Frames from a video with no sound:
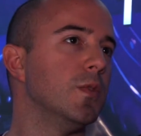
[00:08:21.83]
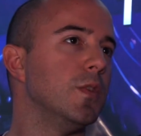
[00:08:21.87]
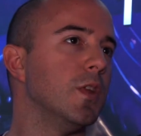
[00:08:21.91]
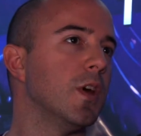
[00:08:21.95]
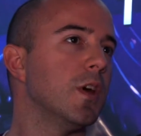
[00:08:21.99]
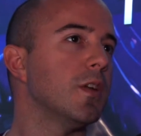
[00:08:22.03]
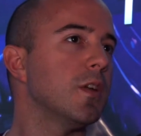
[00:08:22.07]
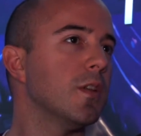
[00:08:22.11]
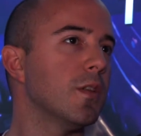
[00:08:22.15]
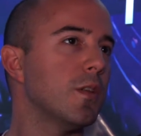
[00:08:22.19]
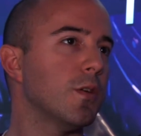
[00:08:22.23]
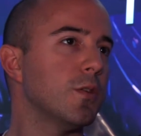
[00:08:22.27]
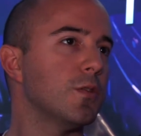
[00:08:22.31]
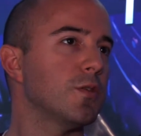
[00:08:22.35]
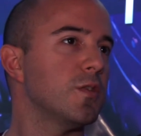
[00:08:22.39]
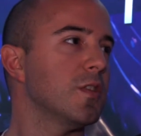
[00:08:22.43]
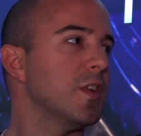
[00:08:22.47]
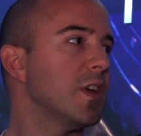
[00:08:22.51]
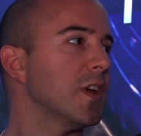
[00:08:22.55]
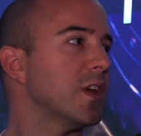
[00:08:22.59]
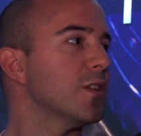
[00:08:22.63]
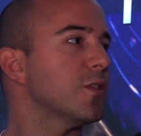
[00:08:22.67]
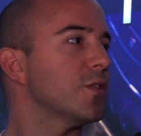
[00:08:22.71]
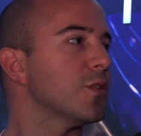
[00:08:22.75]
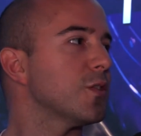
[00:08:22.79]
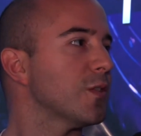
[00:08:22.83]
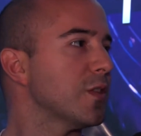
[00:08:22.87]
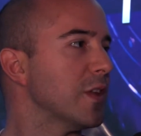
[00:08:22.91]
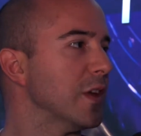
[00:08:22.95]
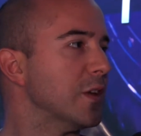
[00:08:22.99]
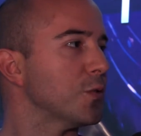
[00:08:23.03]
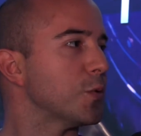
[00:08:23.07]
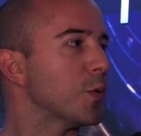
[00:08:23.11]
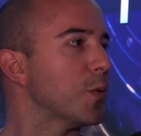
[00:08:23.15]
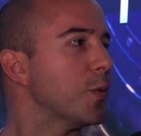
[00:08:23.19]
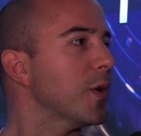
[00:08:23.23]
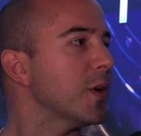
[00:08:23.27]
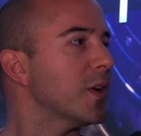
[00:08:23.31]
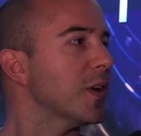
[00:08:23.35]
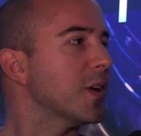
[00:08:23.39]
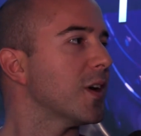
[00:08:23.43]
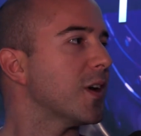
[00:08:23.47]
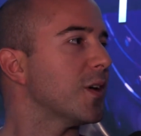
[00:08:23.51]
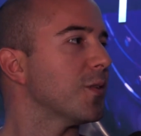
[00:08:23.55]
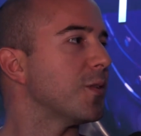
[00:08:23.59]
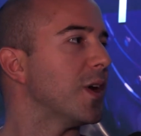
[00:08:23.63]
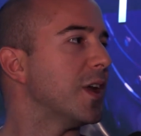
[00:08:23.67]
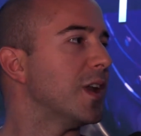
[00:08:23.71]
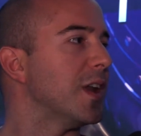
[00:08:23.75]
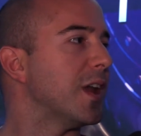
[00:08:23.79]
none of those things are things we're working
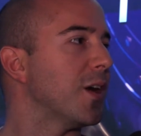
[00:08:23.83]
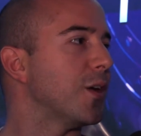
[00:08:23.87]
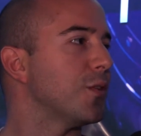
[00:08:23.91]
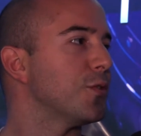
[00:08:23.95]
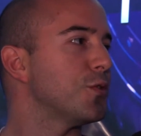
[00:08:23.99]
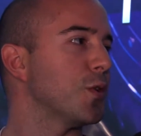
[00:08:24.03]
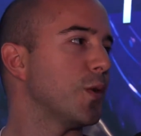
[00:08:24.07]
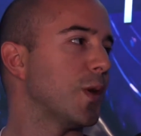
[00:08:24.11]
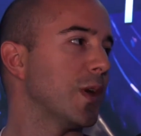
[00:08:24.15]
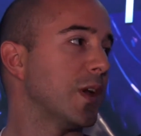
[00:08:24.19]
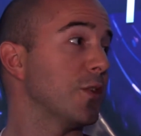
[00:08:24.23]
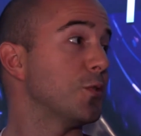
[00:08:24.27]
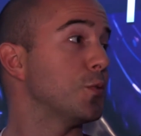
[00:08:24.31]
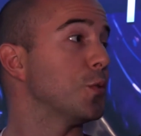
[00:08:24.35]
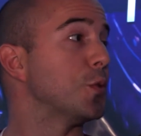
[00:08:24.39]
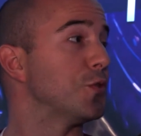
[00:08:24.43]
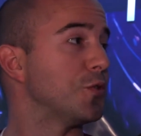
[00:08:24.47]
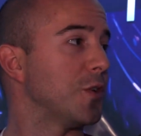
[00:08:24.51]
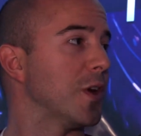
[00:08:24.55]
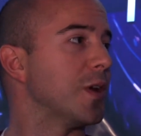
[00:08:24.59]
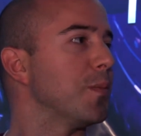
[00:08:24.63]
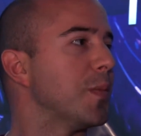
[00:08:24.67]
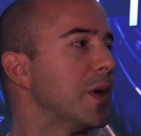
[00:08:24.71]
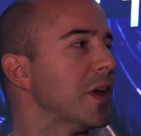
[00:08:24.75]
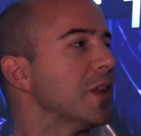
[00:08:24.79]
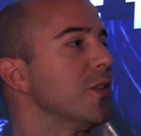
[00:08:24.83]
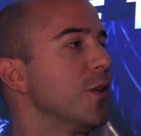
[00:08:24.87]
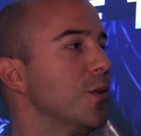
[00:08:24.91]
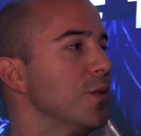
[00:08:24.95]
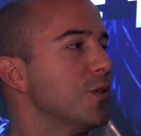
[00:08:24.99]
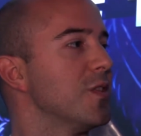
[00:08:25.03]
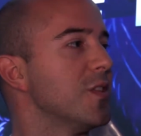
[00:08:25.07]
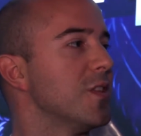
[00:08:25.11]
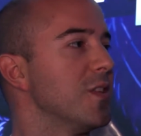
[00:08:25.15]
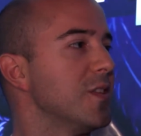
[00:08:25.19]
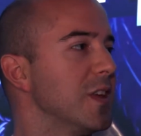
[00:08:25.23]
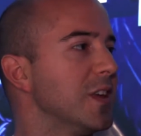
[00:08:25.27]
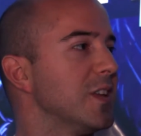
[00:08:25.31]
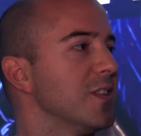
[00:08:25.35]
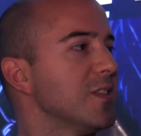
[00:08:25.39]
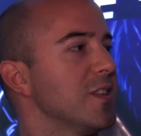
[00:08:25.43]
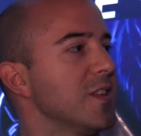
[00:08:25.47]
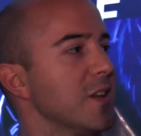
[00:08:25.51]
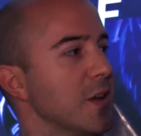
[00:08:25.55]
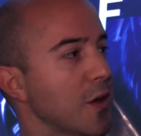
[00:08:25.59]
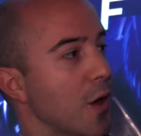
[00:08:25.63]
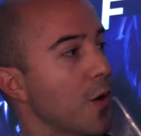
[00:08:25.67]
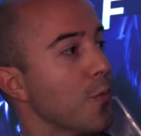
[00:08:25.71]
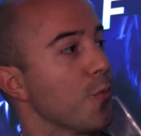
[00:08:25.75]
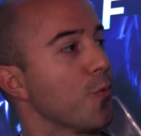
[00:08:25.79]
on right now, so I guess we'll try and make those the things
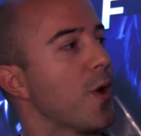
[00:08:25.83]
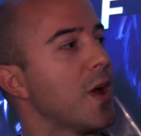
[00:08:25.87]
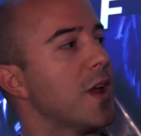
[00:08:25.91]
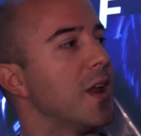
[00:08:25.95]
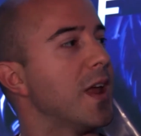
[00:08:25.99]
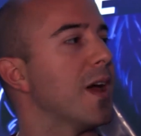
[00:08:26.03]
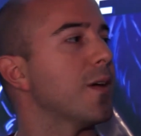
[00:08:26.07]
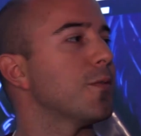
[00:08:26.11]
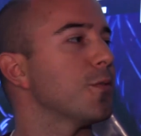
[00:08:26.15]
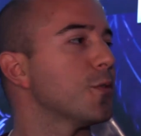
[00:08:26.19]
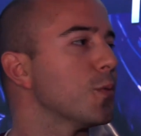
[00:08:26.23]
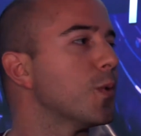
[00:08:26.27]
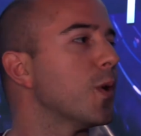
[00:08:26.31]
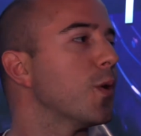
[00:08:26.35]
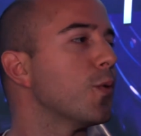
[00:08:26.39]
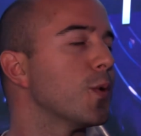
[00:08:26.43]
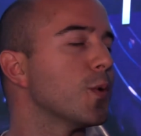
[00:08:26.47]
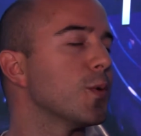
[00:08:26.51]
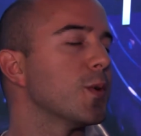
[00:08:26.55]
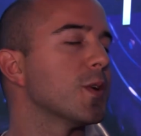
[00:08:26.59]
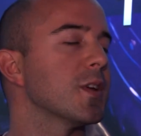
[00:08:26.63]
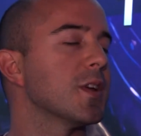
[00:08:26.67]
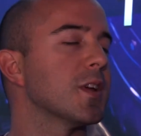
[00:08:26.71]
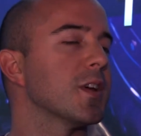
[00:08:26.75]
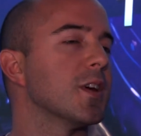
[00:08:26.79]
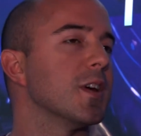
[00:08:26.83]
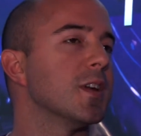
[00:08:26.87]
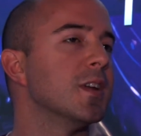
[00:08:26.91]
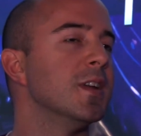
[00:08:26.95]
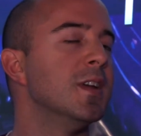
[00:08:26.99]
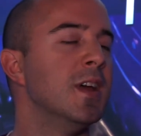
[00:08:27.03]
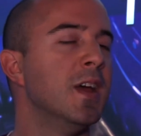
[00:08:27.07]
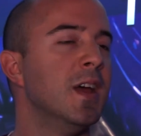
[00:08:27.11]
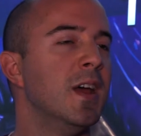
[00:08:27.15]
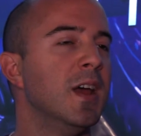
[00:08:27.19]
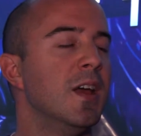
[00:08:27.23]
that come right after what we're working on.